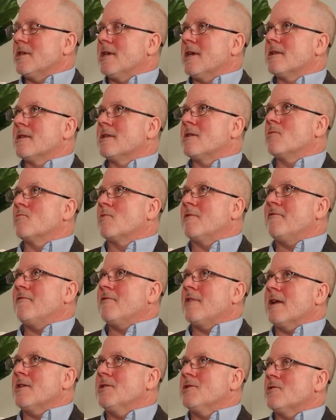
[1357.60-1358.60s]
you get a little
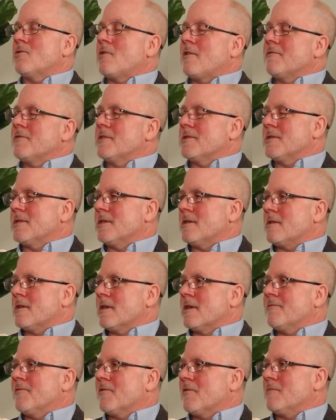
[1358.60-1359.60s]
reflection off the
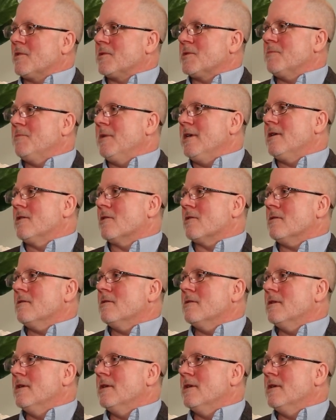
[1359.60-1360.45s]
ceiling from the speaker